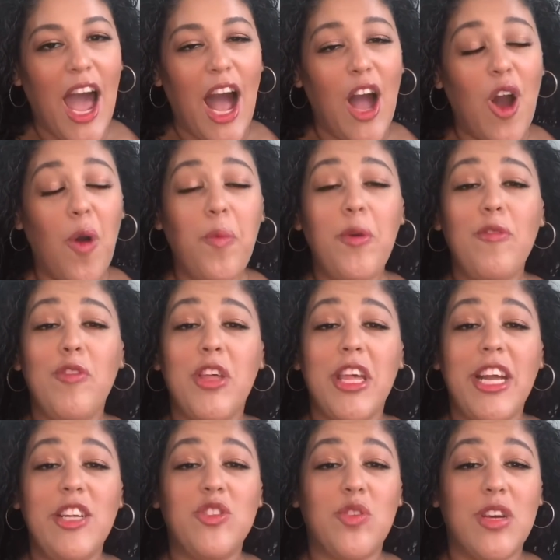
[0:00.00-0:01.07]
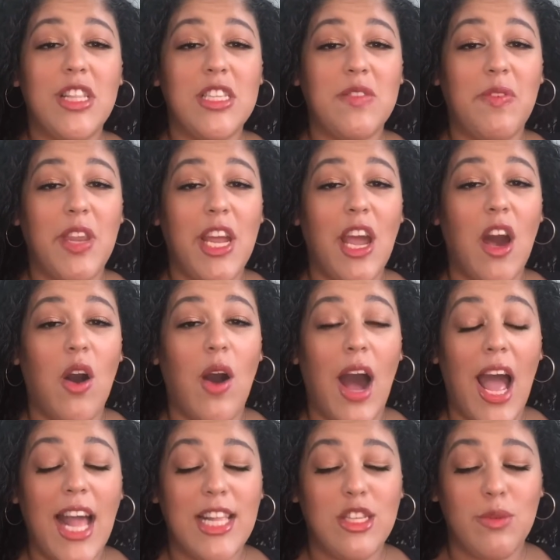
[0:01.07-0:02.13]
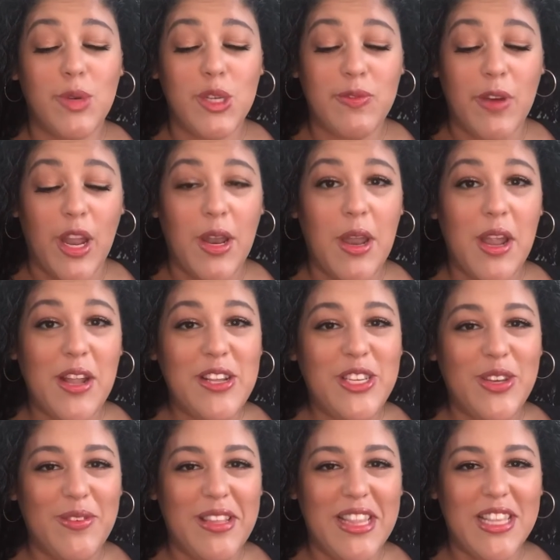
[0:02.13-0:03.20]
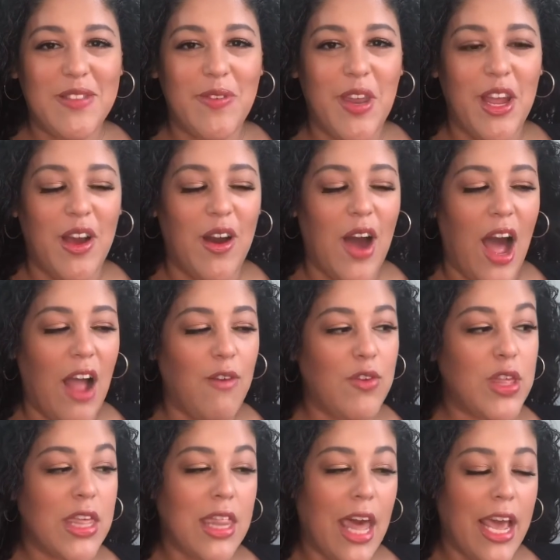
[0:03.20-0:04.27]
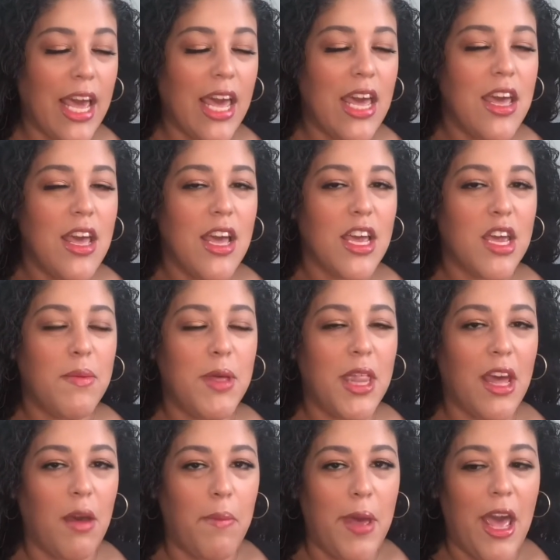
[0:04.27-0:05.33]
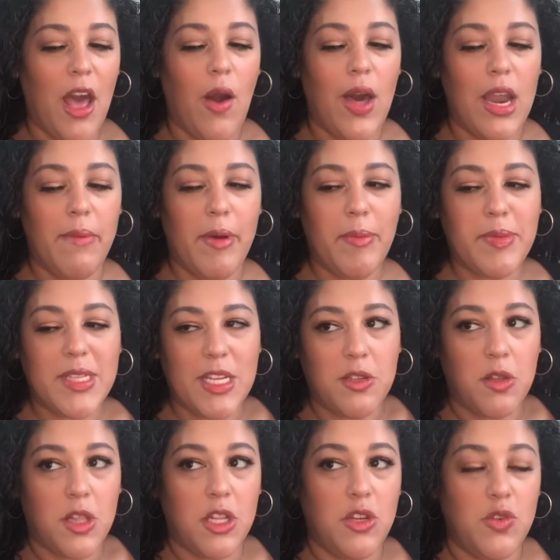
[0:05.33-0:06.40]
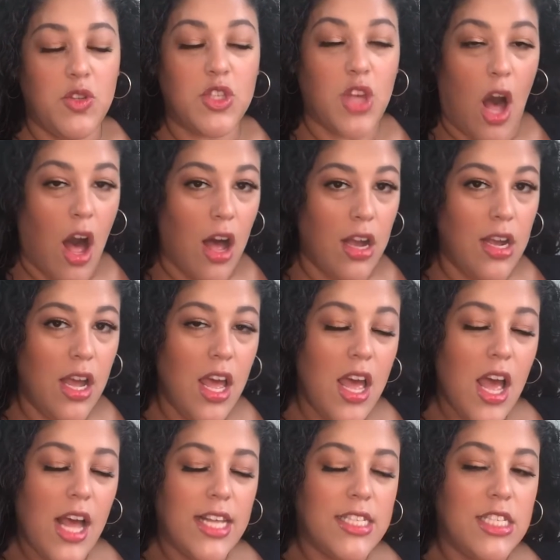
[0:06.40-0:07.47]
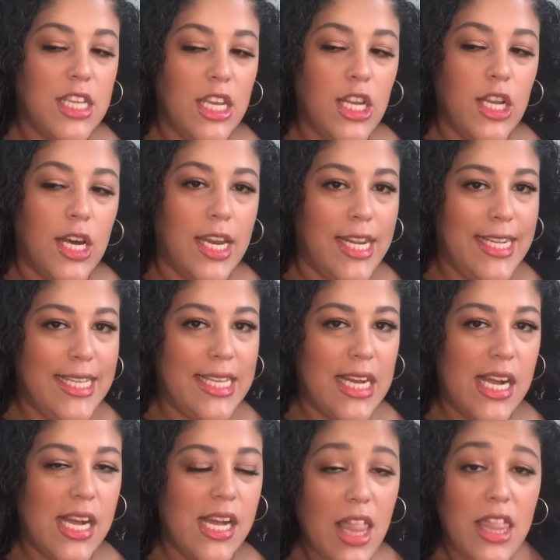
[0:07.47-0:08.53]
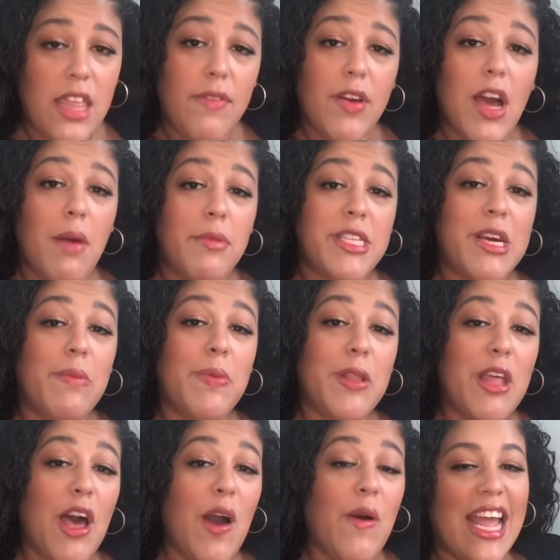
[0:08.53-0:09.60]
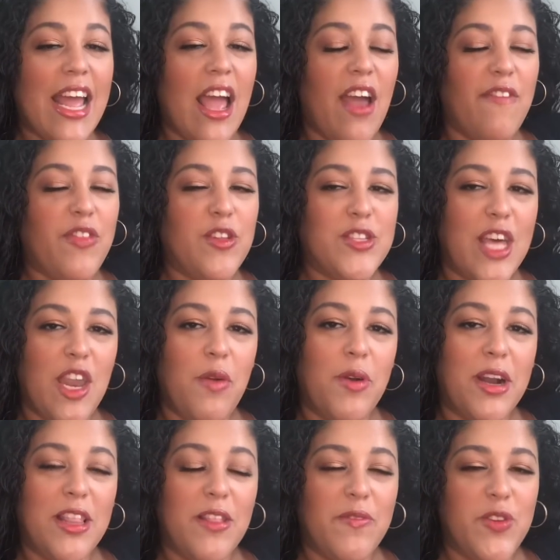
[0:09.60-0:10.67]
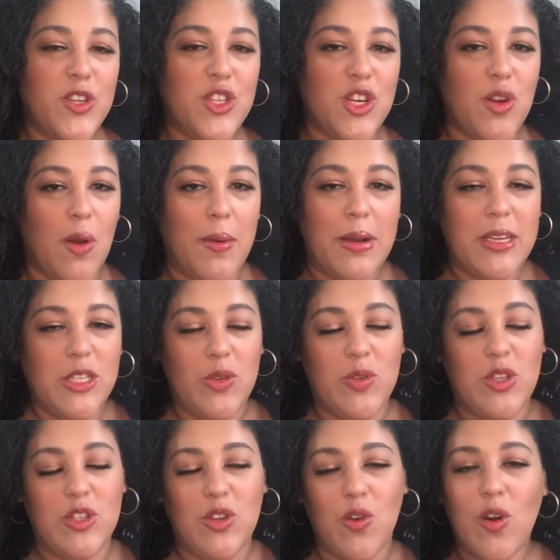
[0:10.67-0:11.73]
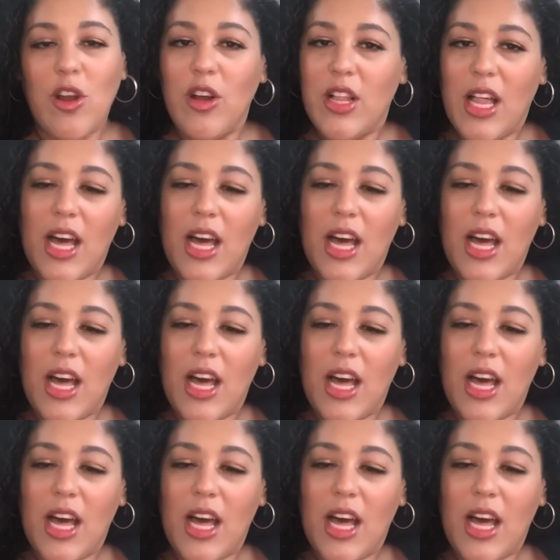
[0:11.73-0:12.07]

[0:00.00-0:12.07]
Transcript: I hope you really enjoyed this video. I had so much fun doing this video. I really like Camila Cabello, and I'm obsessed with the new song, Señorita. Leave a comment down below if there's anyone in the future you want me to do a tutorial